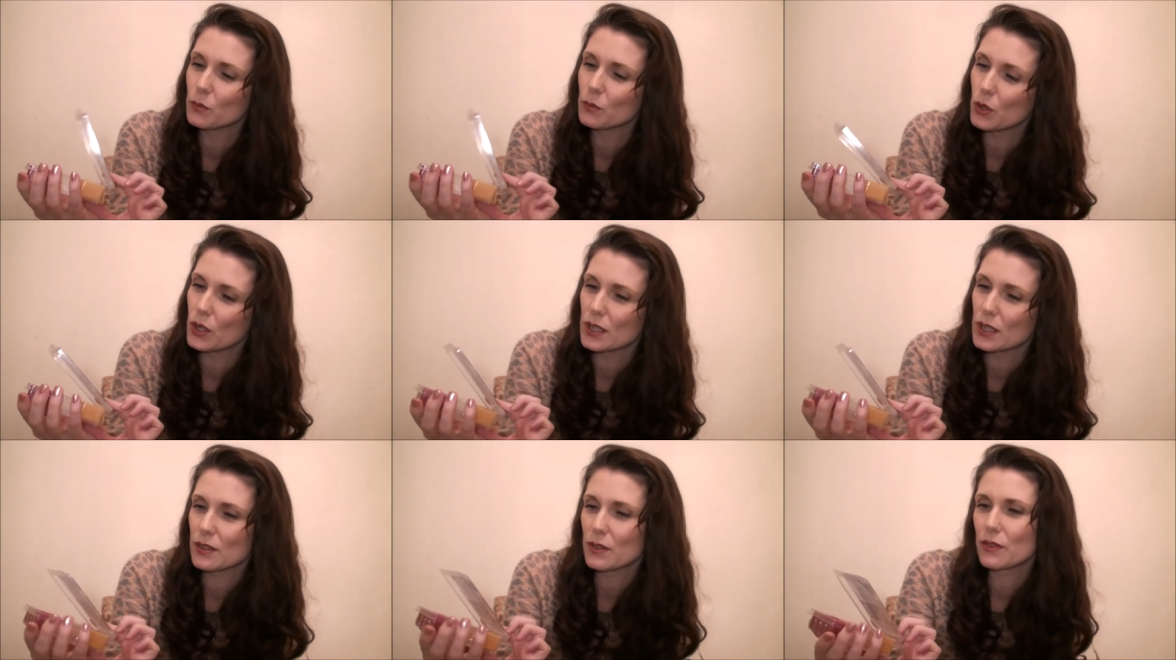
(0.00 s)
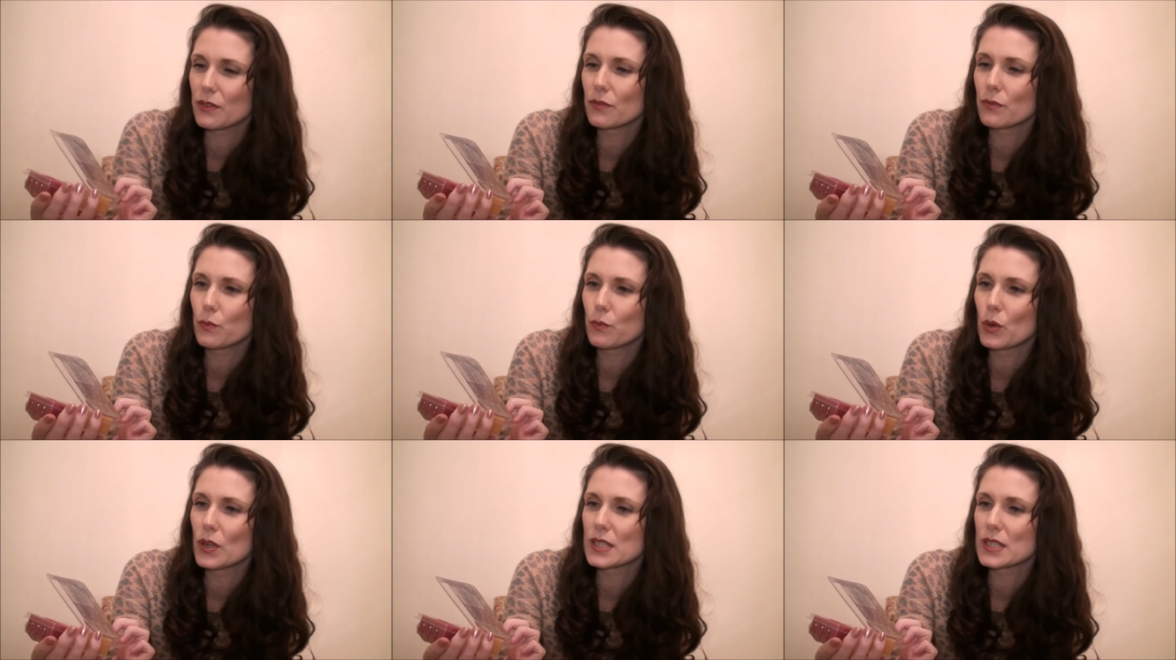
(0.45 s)
What,
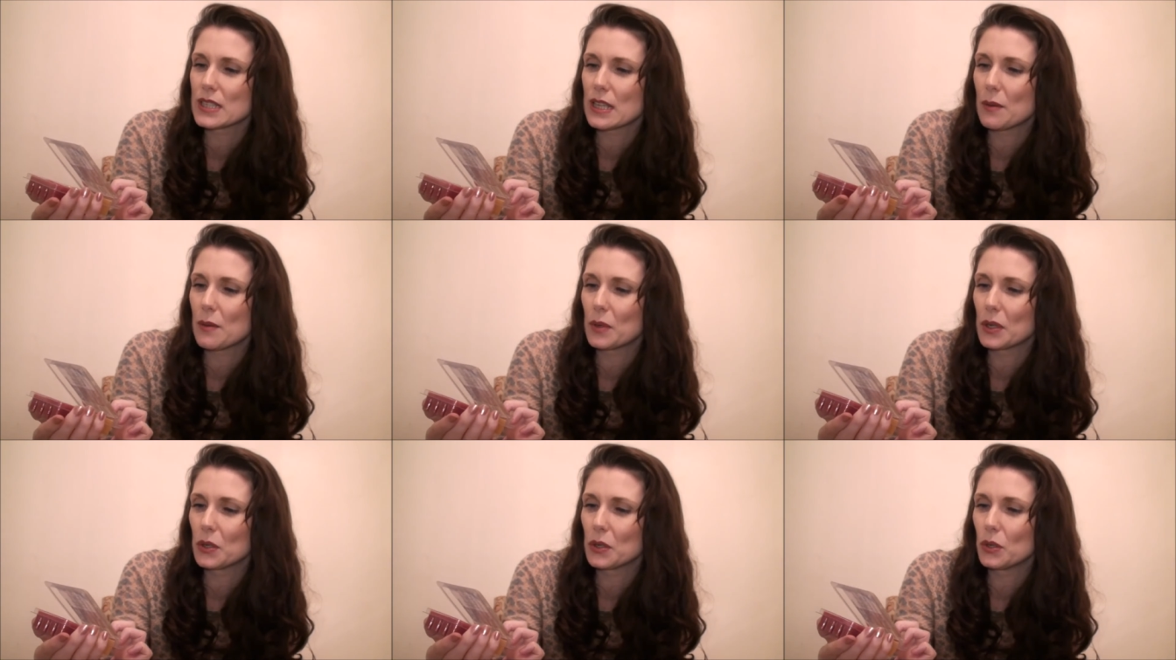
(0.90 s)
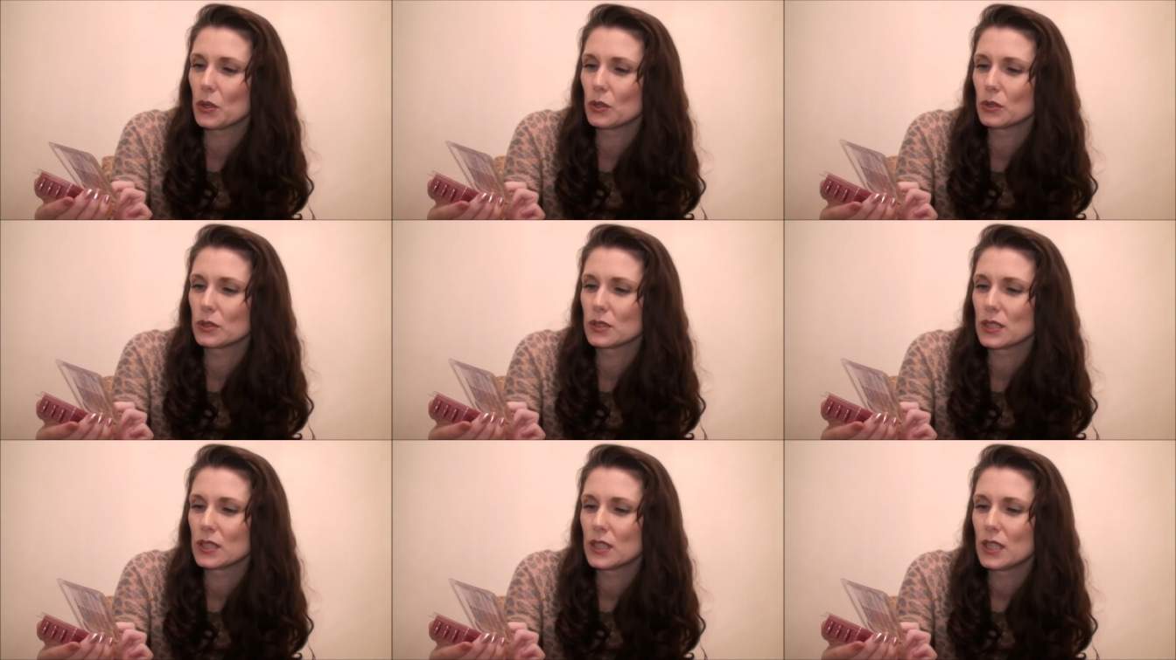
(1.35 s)
what is that one
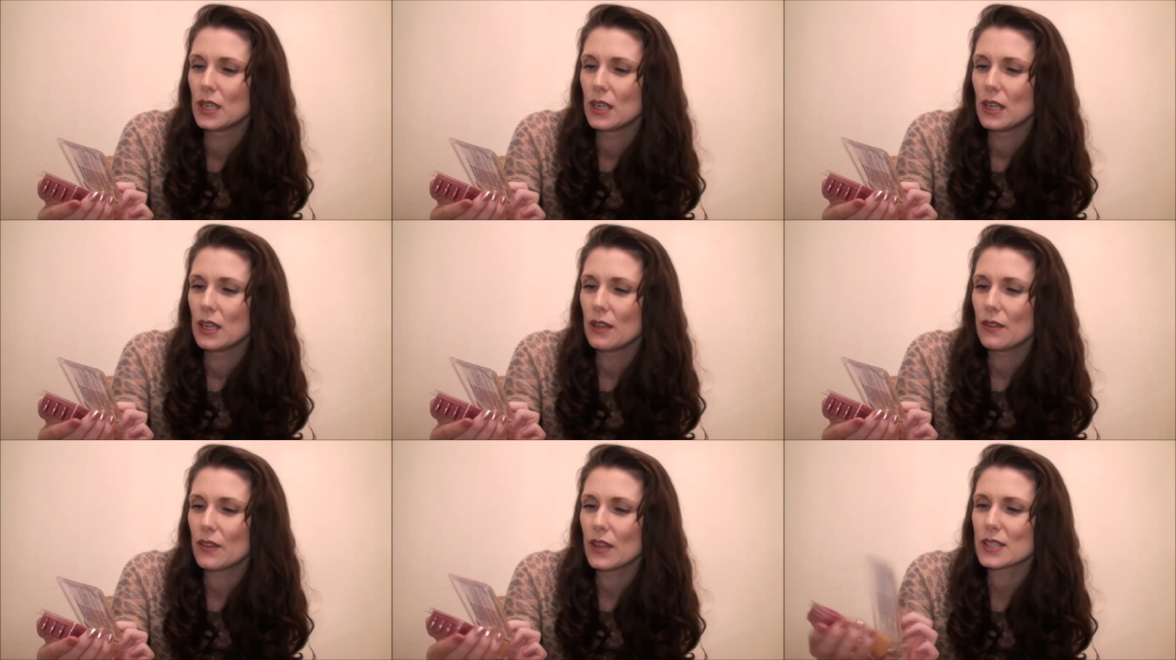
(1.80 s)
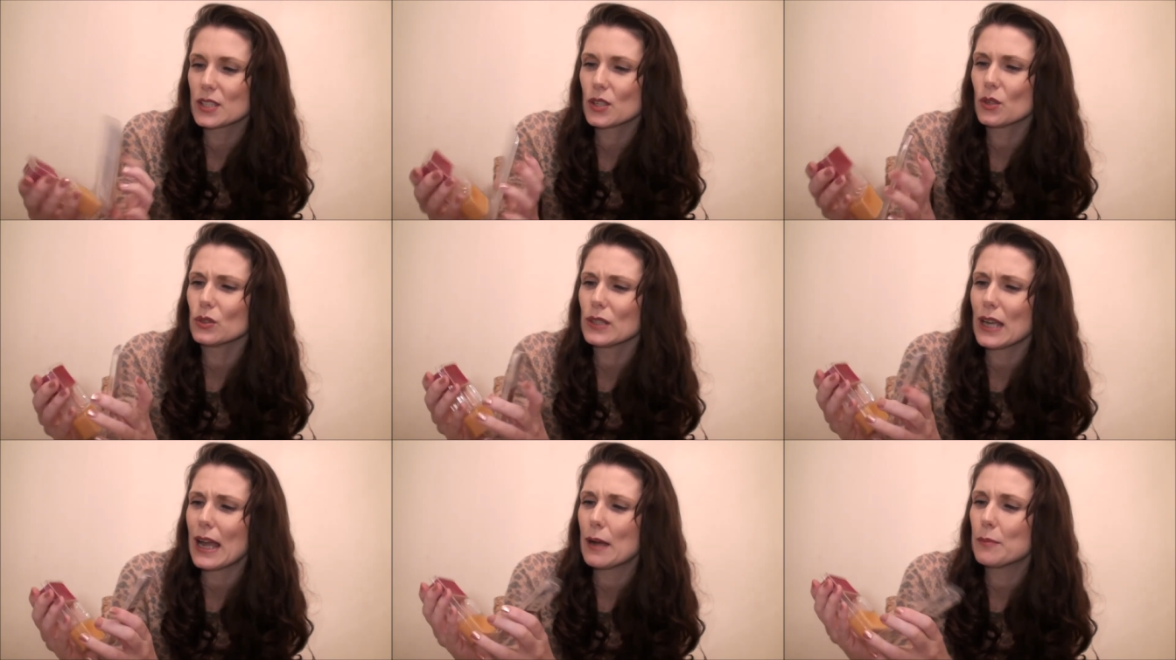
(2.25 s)
called? That's
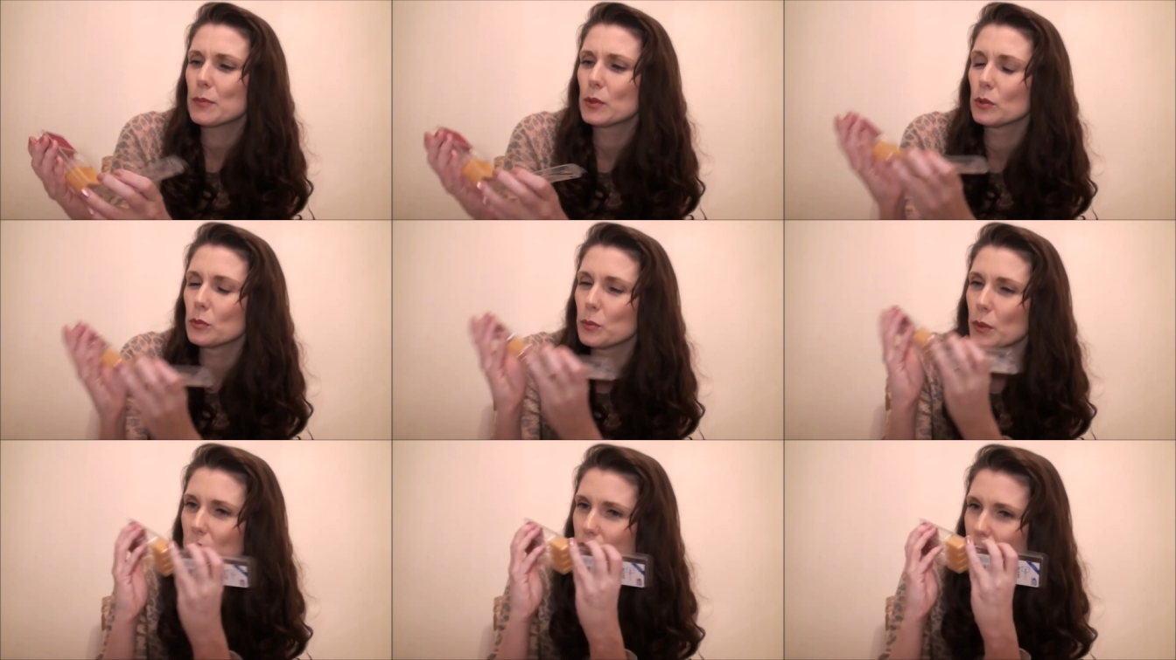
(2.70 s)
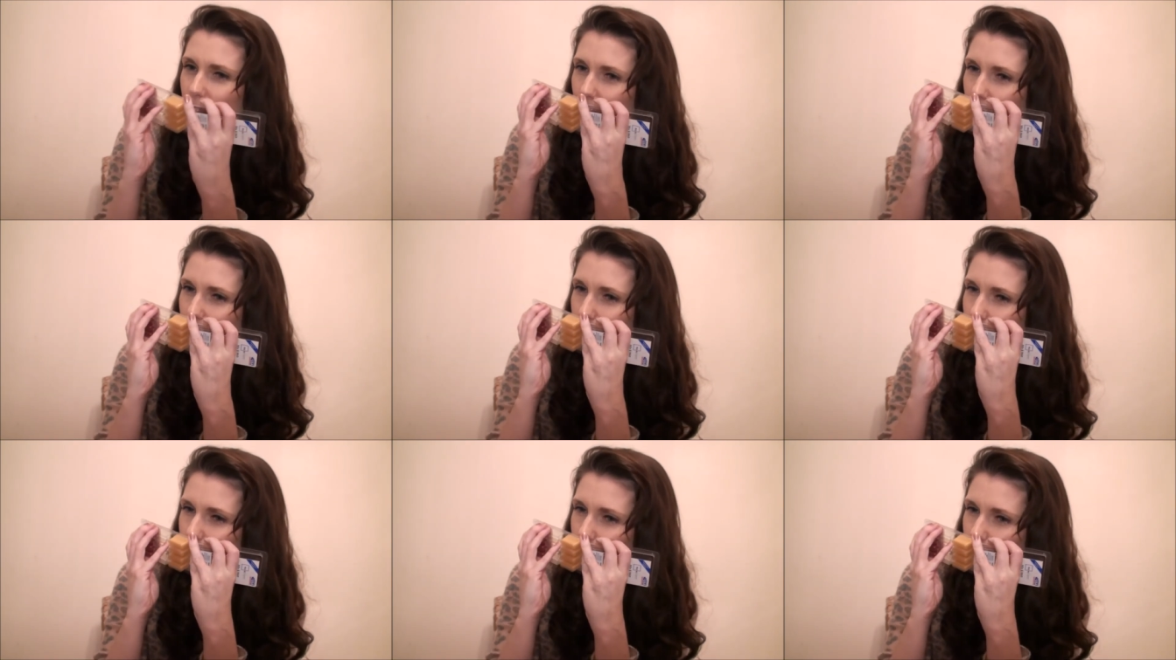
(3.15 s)
called apple butter.